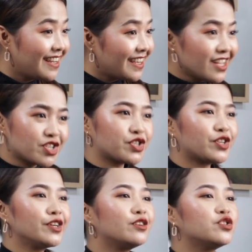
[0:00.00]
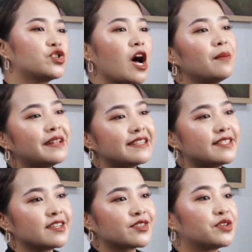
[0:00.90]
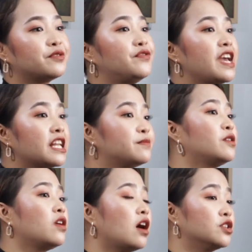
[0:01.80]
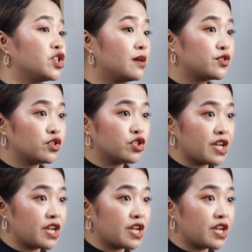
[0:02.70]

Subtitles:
Ensure your job listings are available on job search